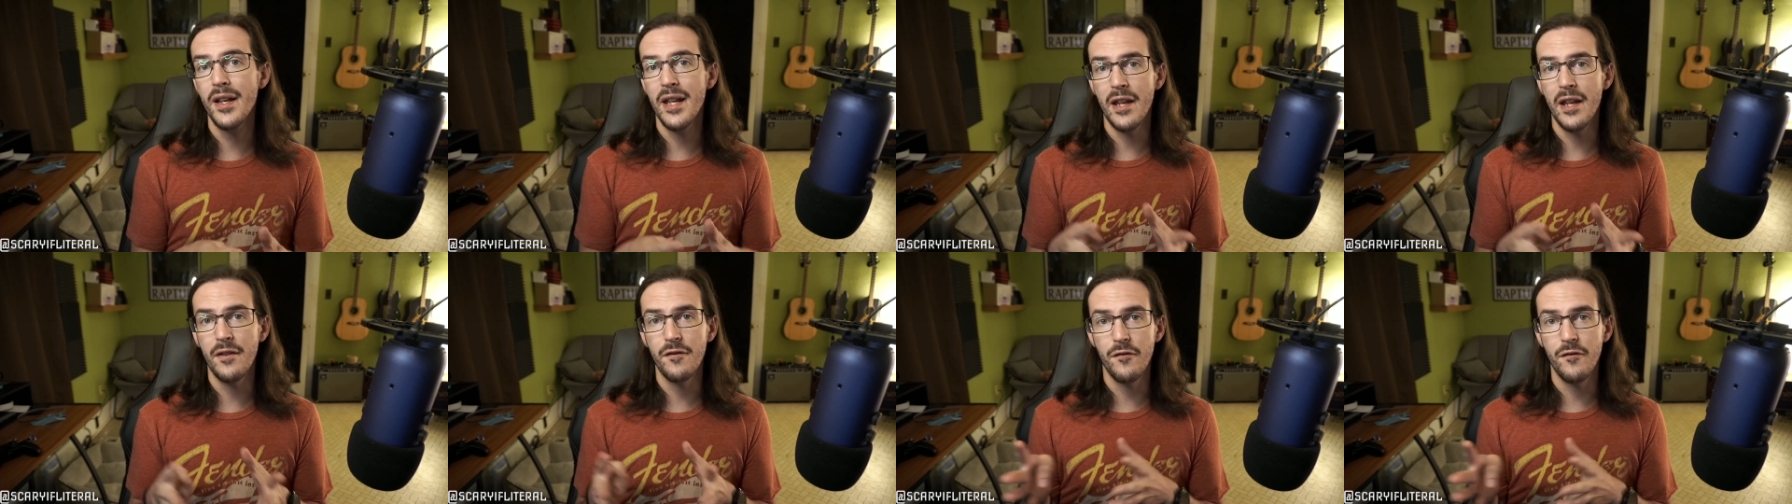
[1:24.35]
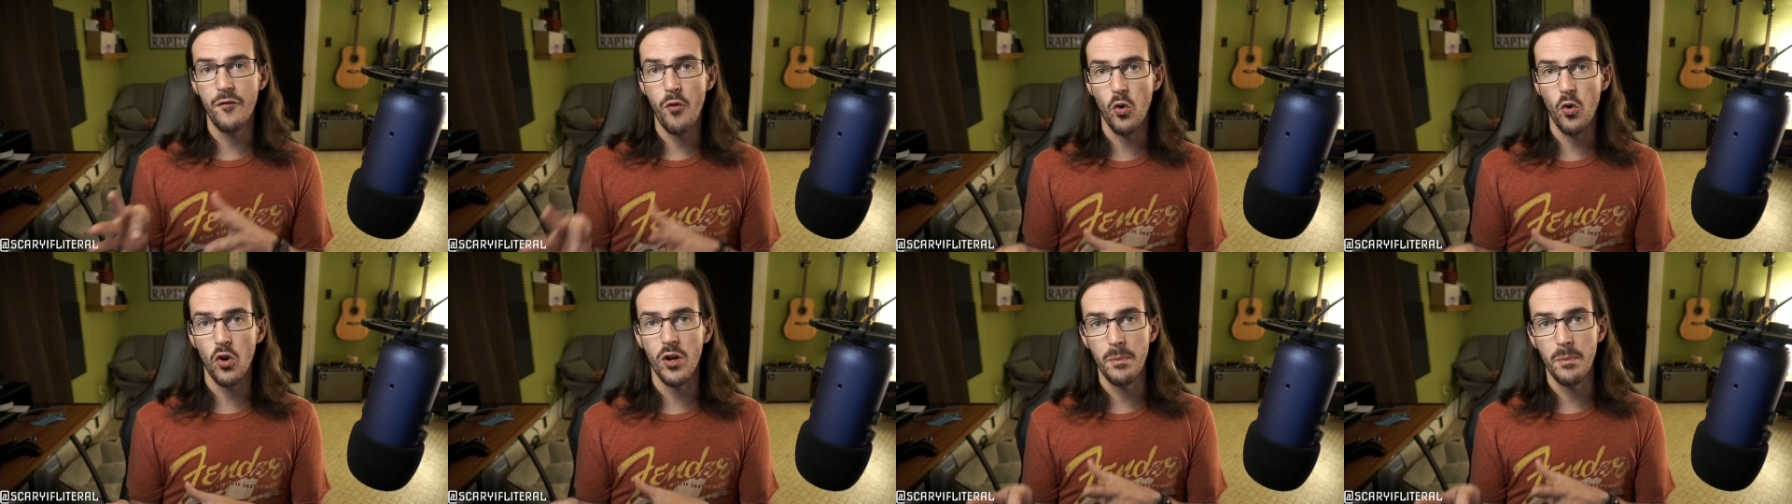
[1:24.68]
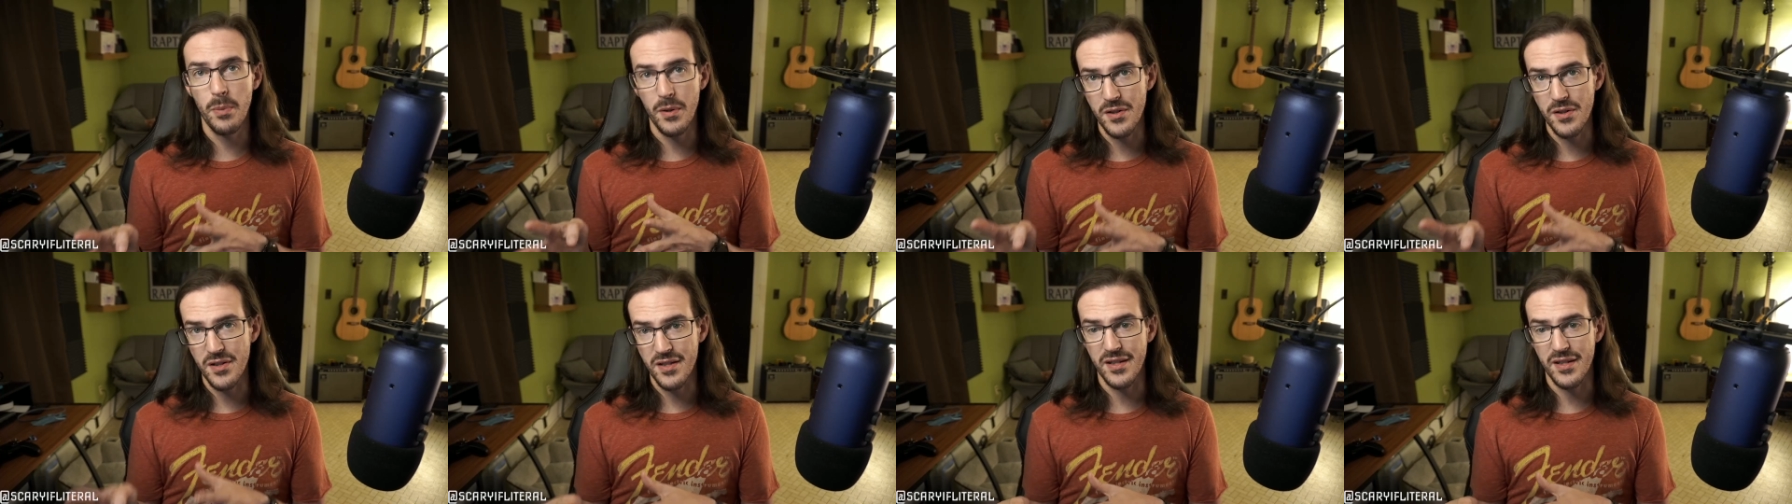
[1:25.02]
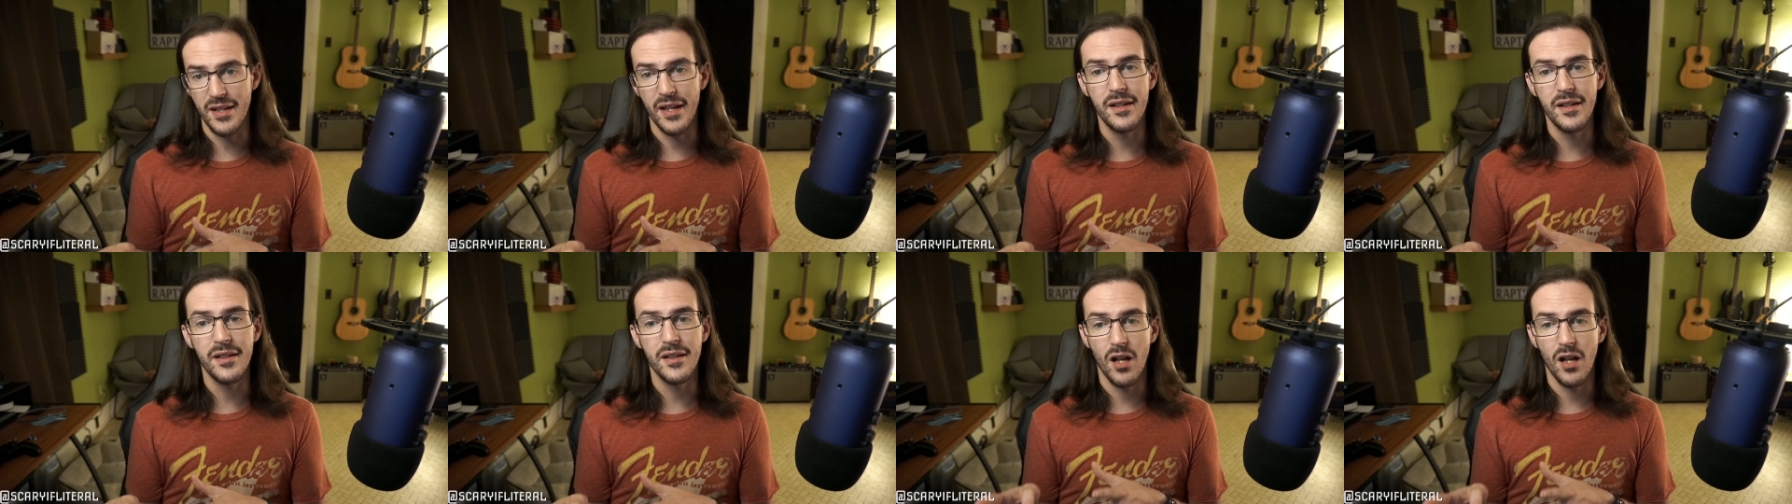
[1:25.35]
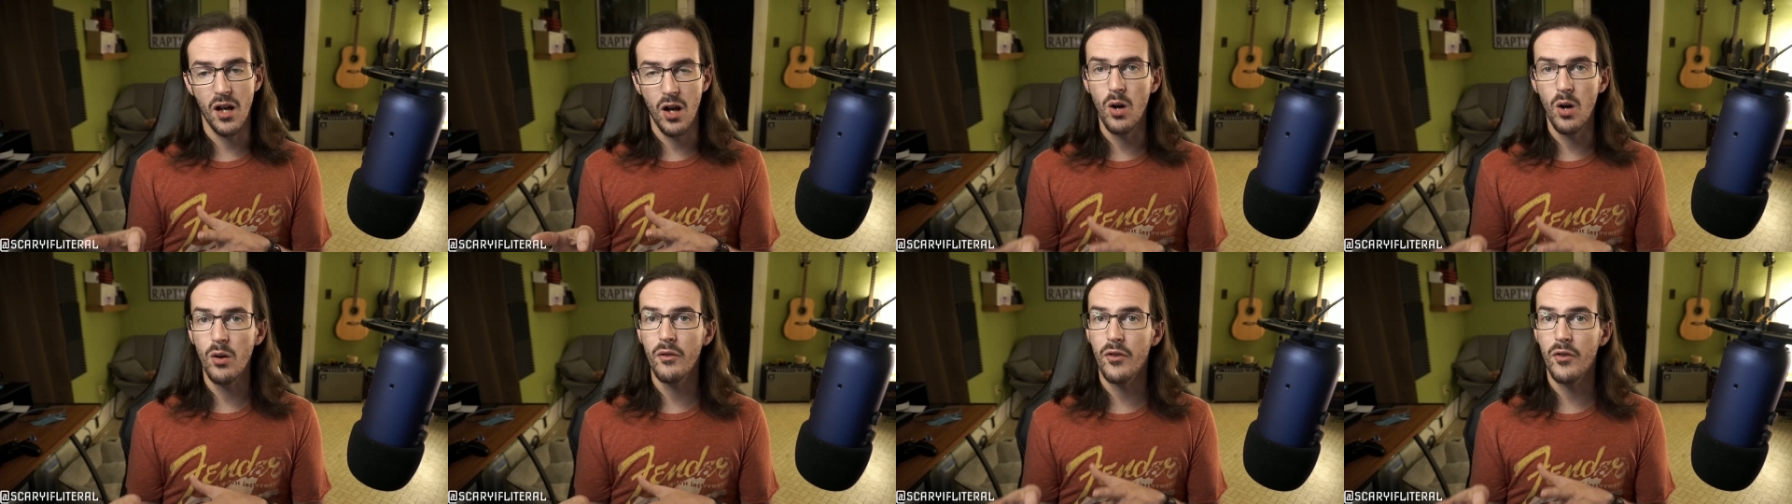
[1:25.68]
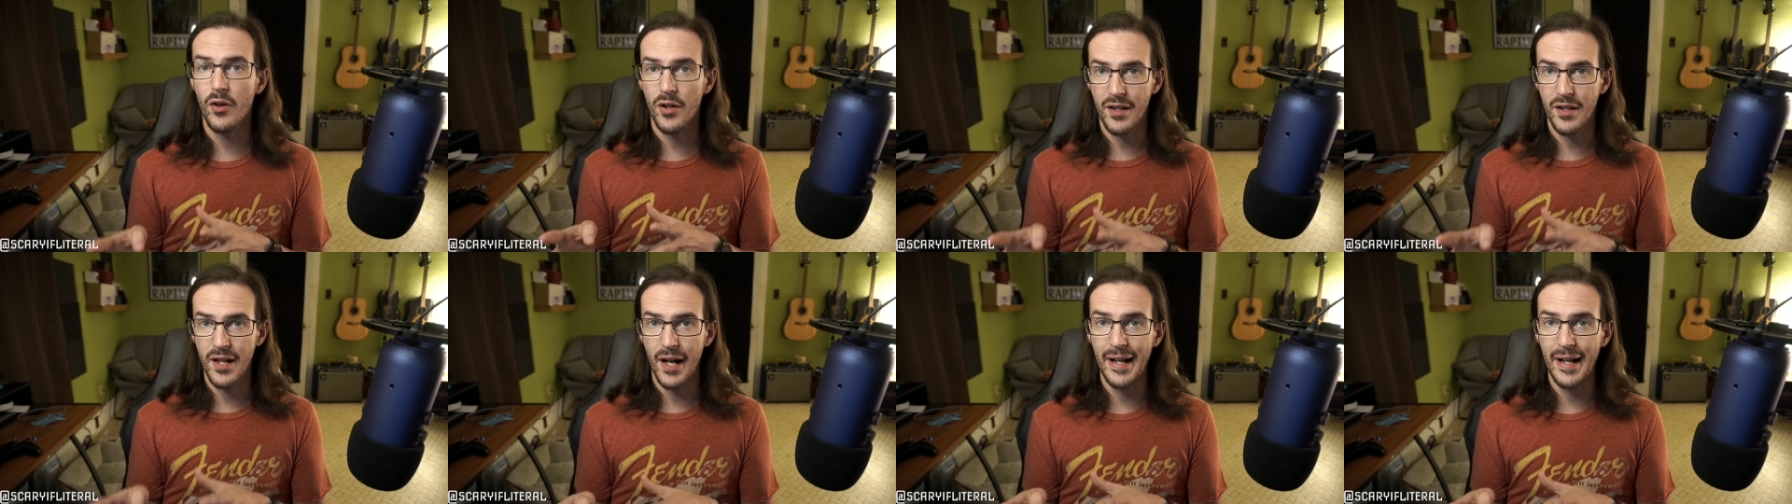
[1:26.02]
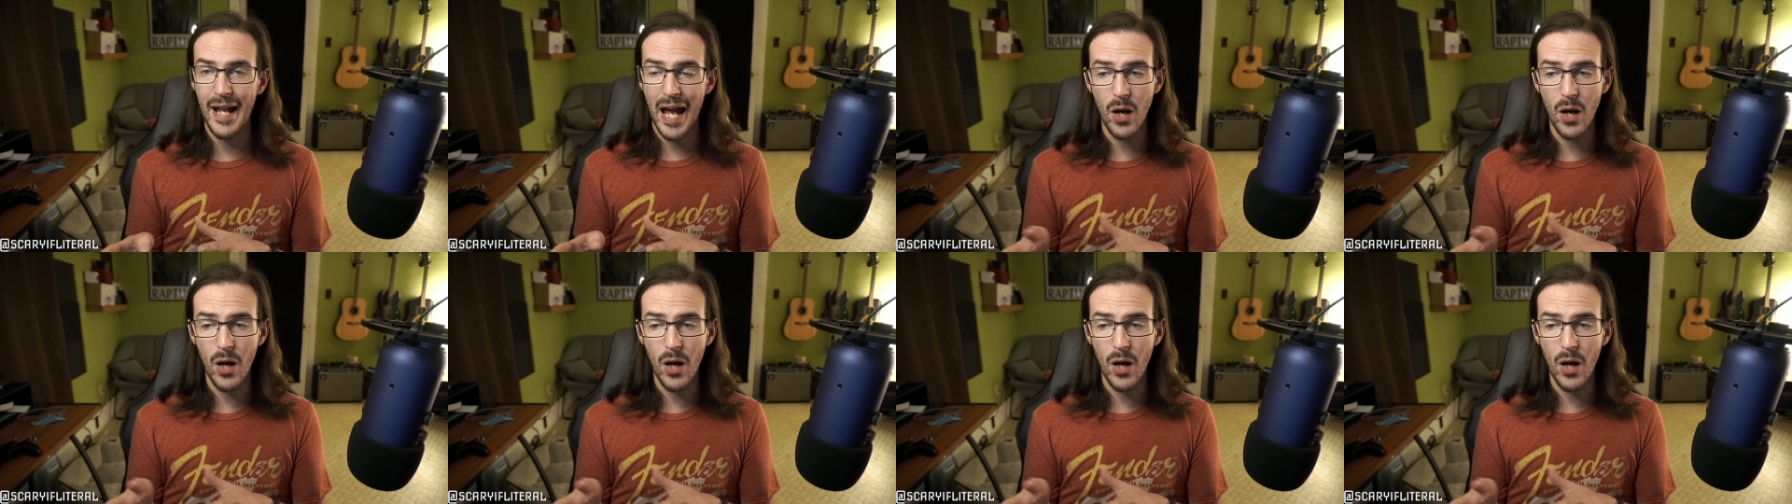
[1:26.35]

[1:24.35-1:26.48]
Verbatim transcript: and 4% overnight.